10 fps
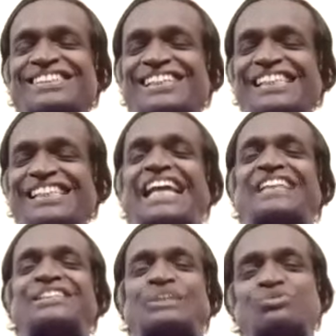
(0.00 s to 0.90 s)
He
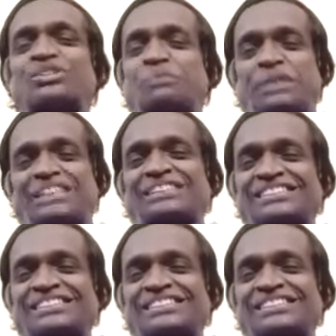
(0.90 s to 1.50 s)
has counseled me.